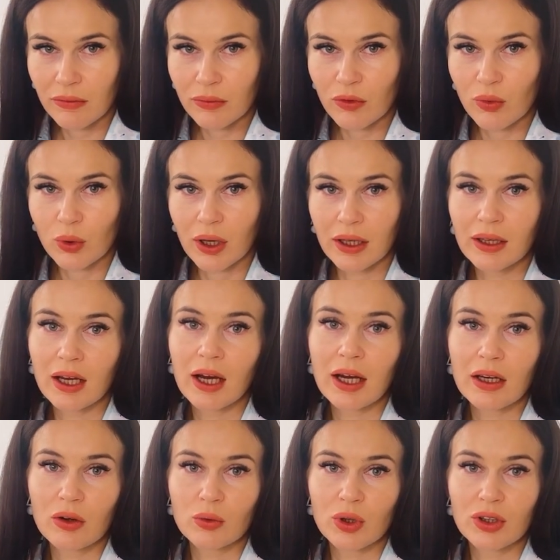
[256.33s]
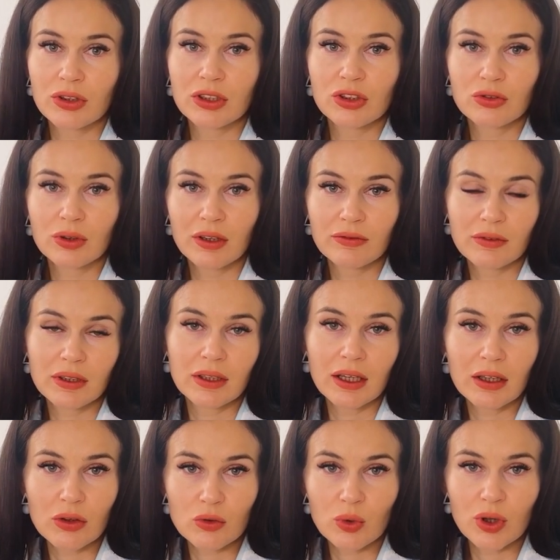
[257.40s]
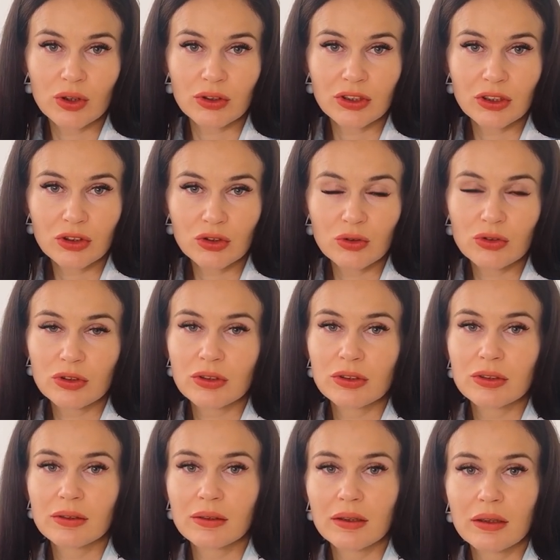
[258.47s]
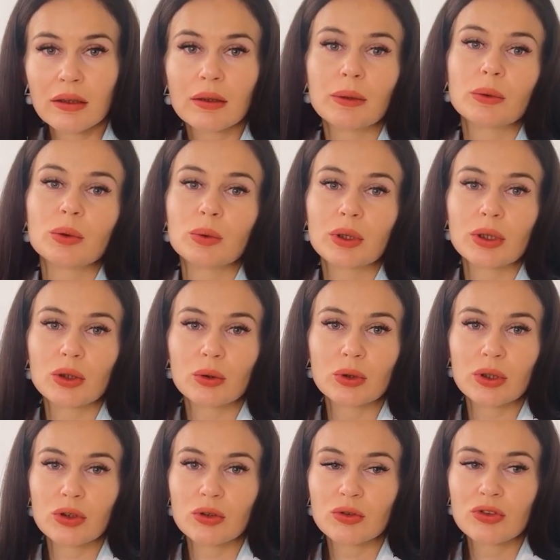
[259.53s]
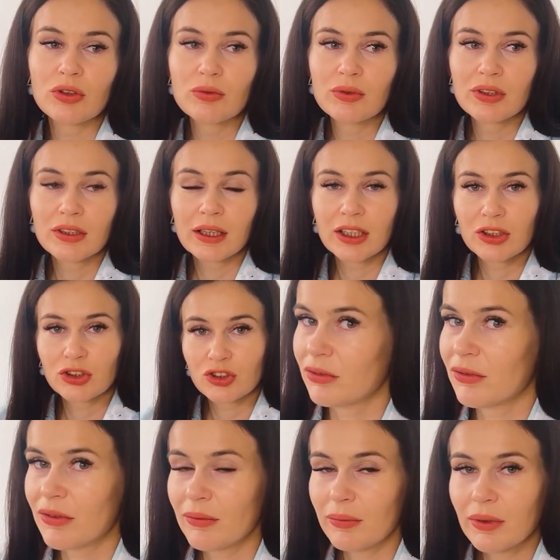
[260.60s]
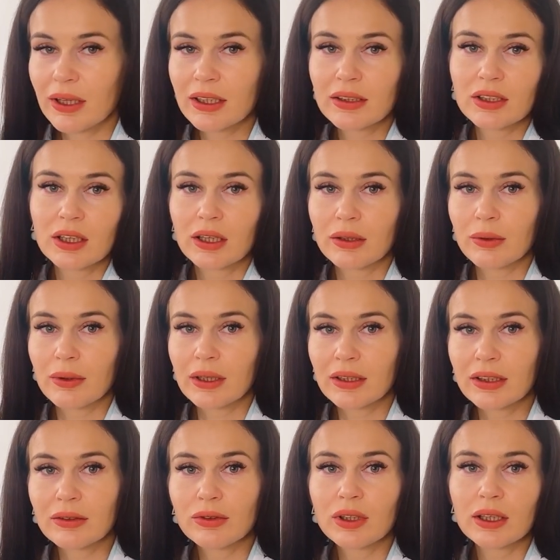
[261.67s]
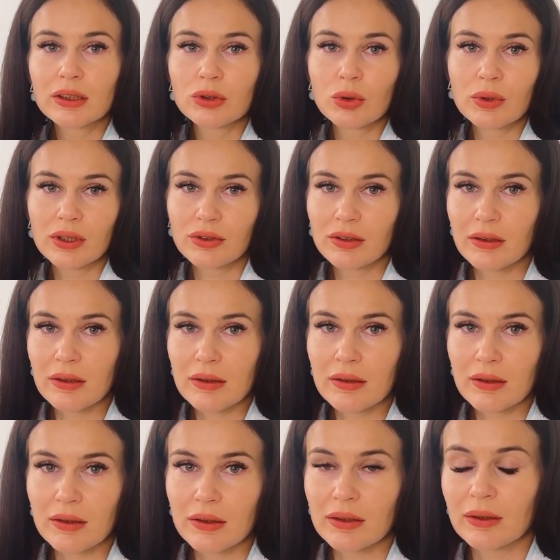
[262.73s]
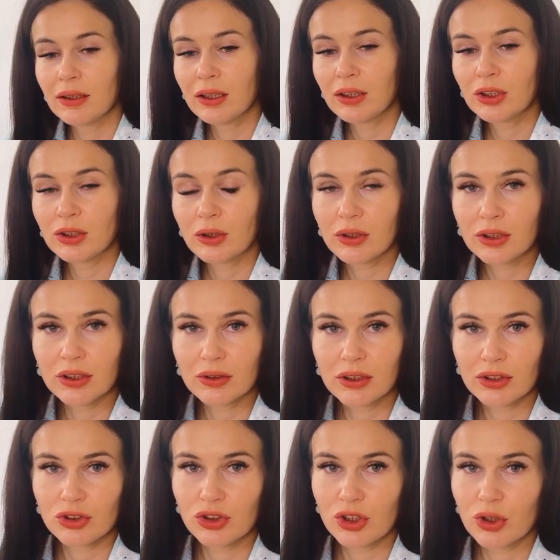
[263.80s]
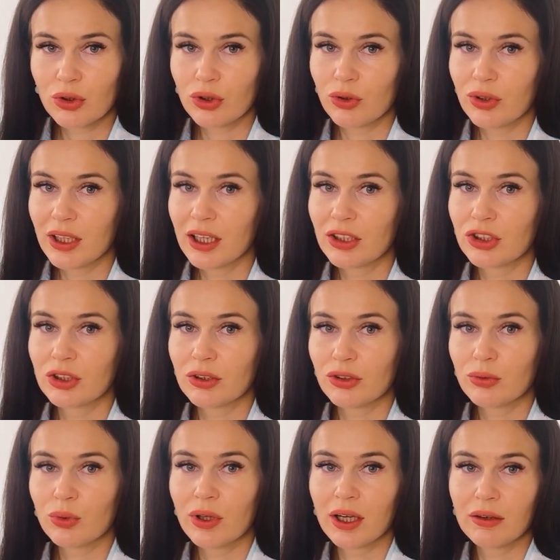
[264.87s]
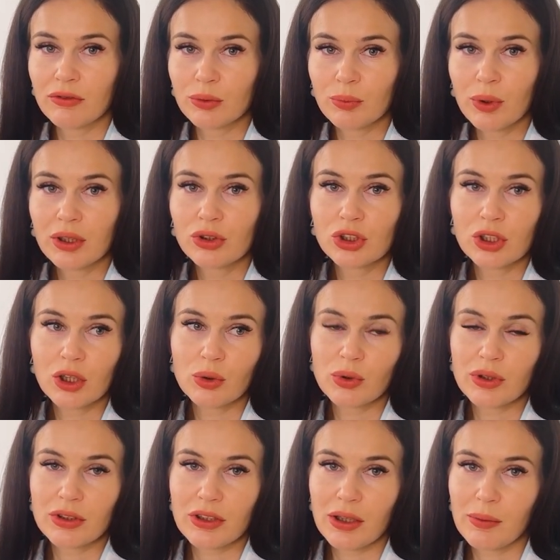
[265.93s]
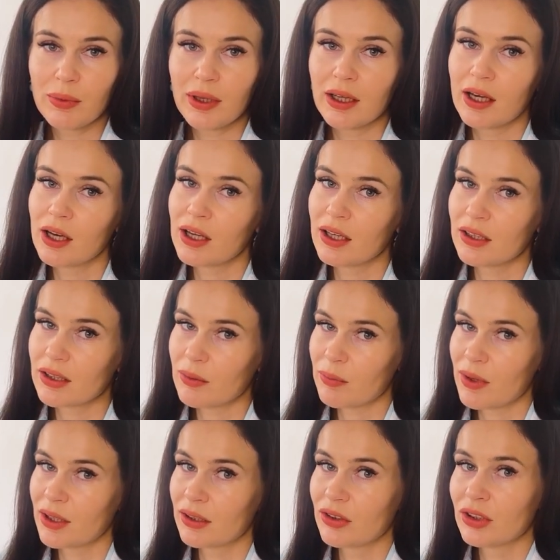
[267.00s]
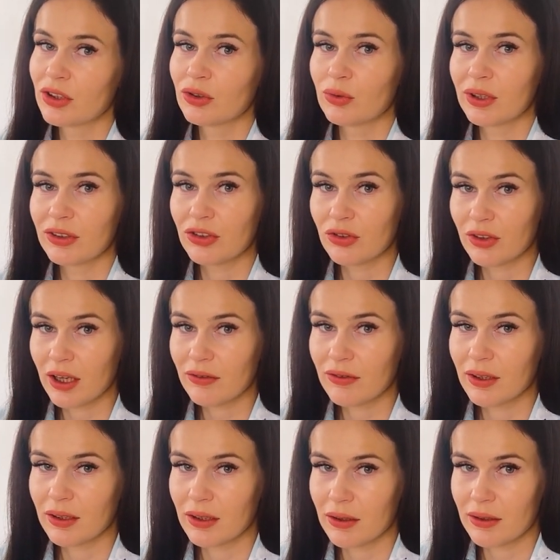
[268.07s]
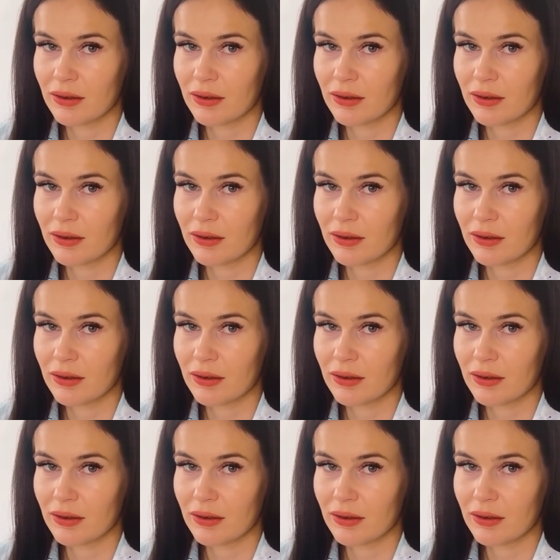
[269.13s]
Quite high quality traffic and quality users. You can look at user retention, playtime, and evaluate. Additionally, these geolocations will have a much lower CPI compared to US traffic.